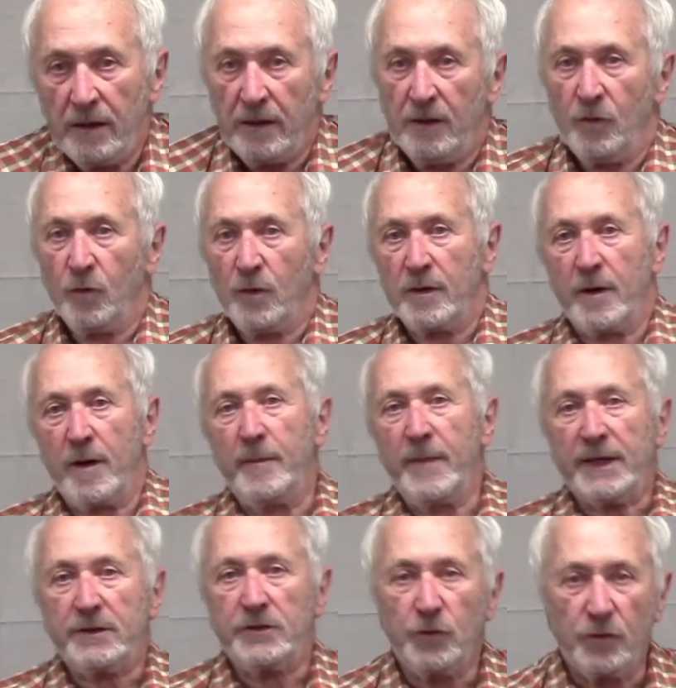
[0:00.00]
Whether I'm on
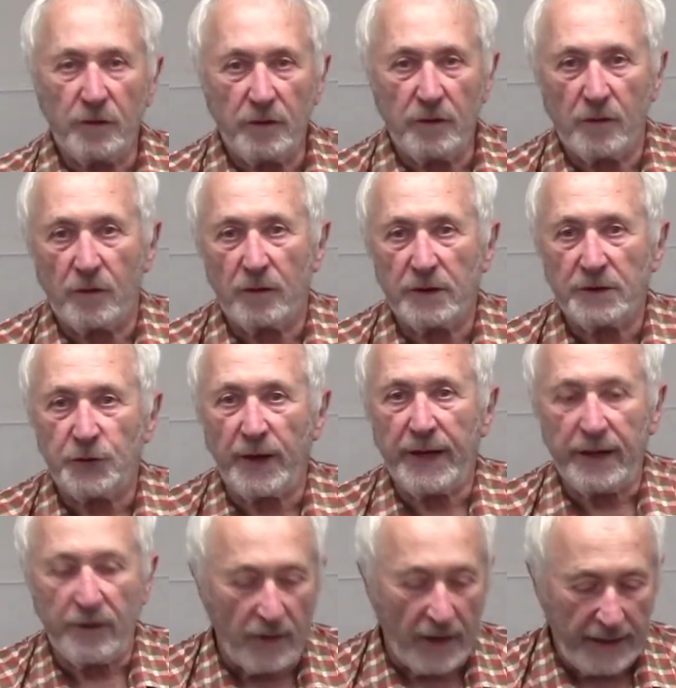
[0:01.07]
a tour or a
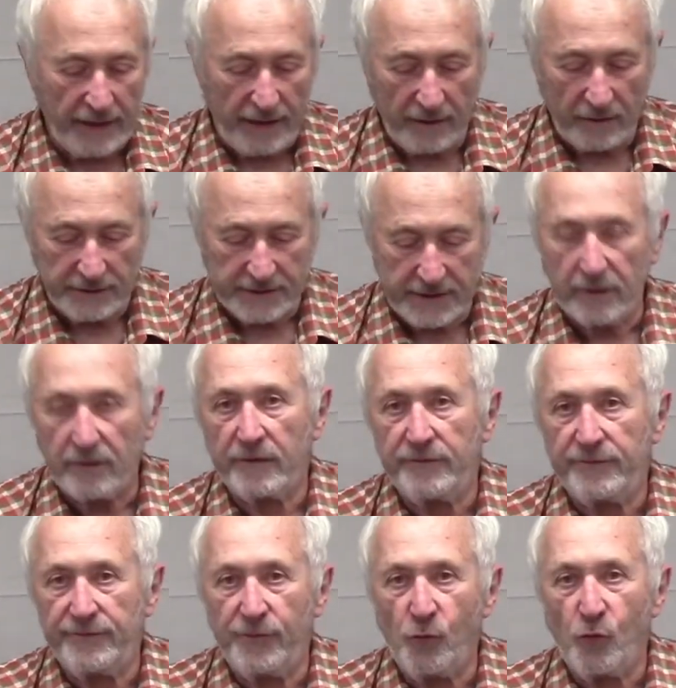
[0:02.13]
training ride, I always carry
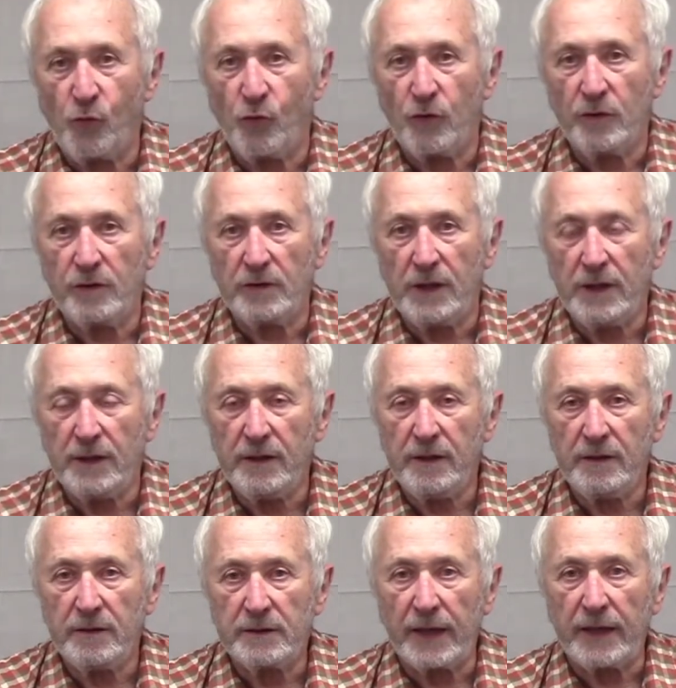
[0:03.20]
4
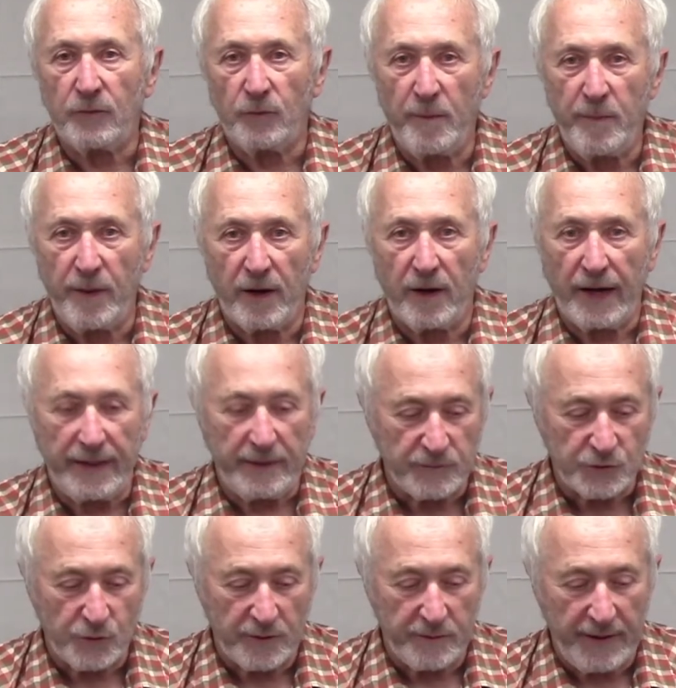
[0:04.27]
tire repair
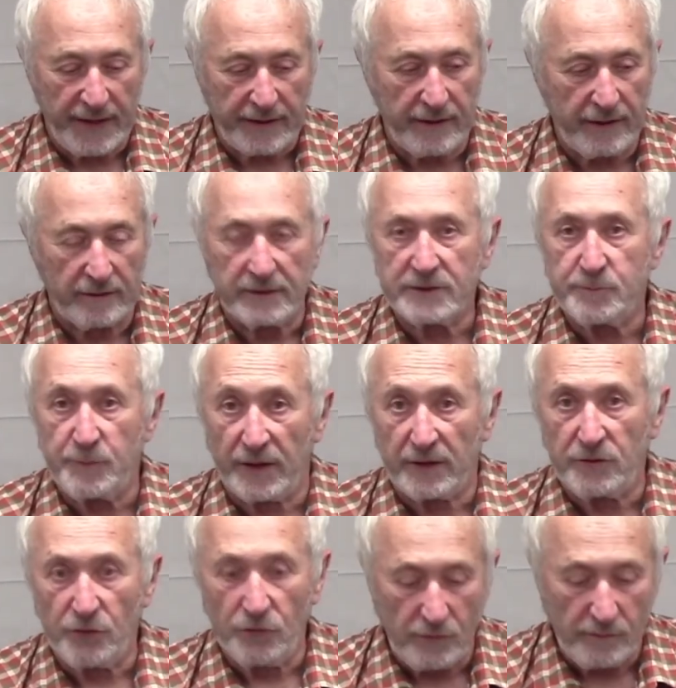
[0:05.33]
items with me. I carry a spare
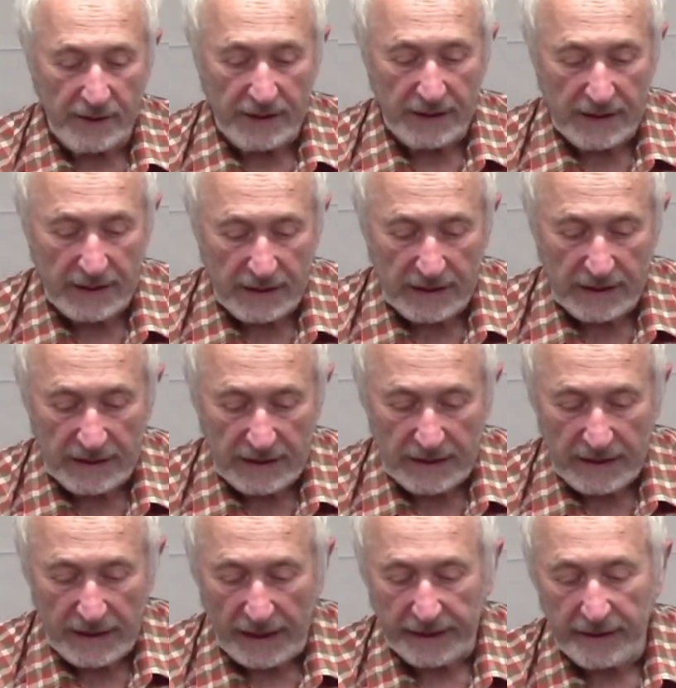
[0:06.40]
tube,
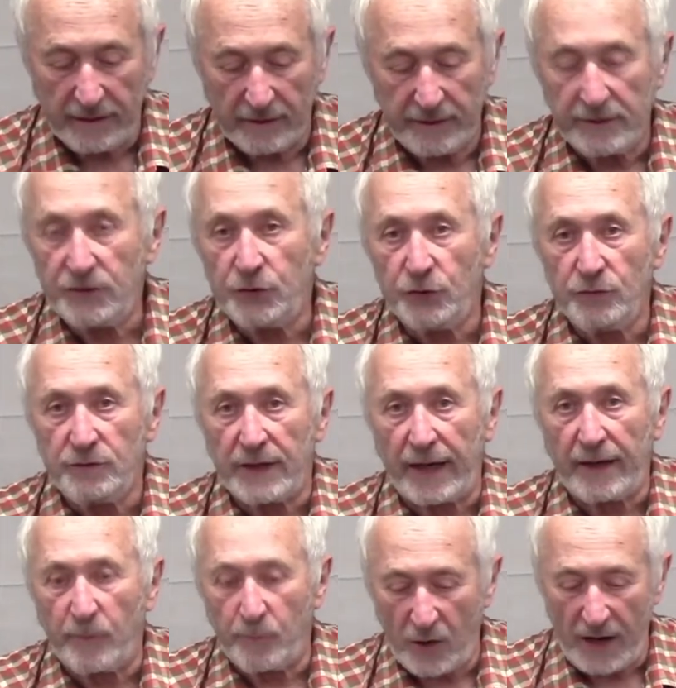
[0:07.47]
I carry 2
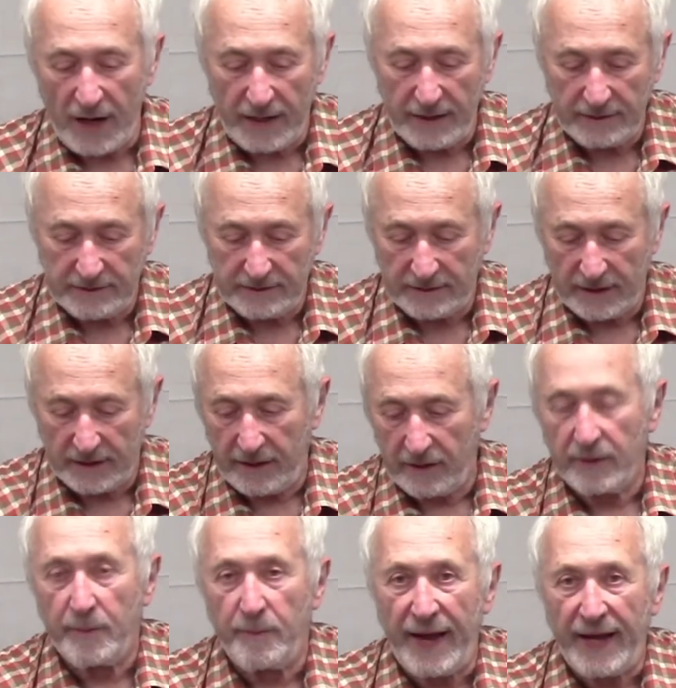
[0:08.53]
tire pries, I
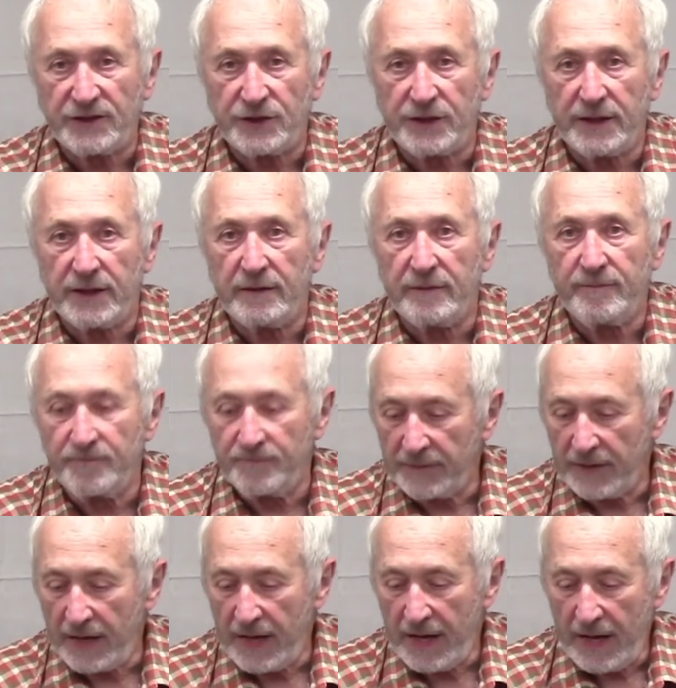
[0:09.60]
carry a patch kit,
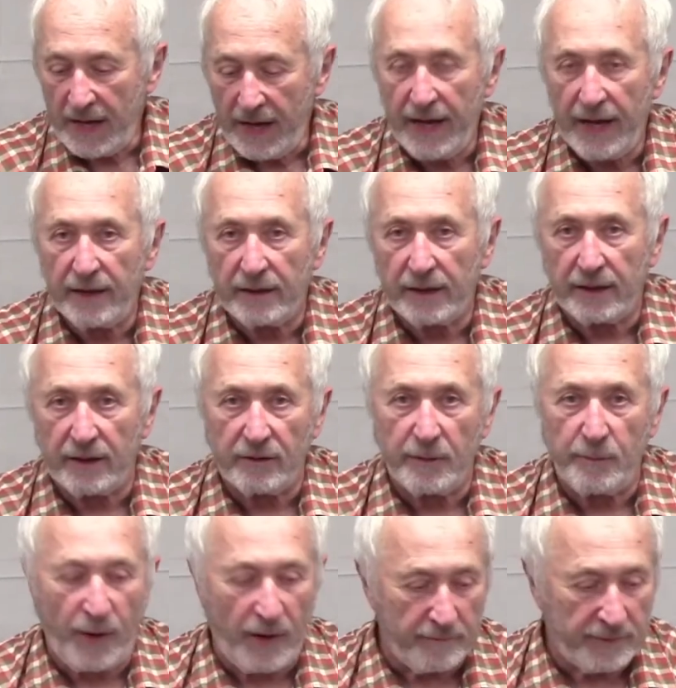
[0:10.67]
and I carry a
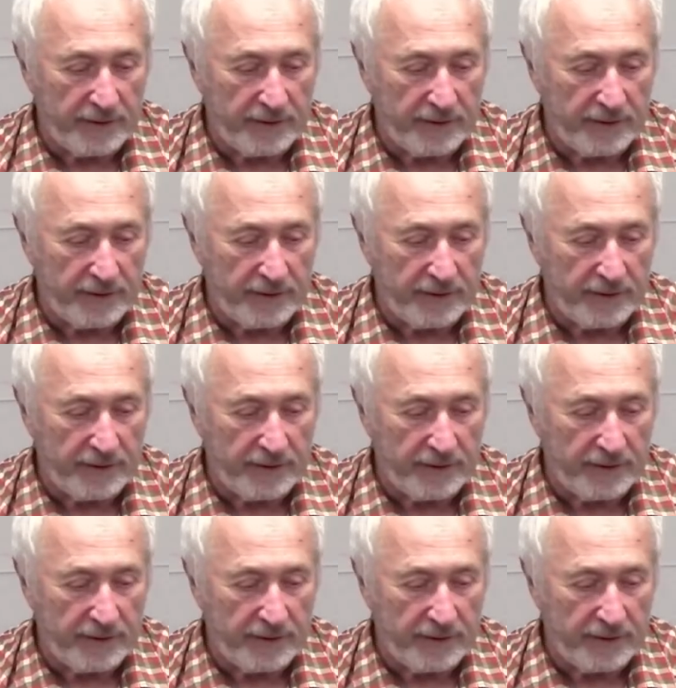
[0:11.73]
pump.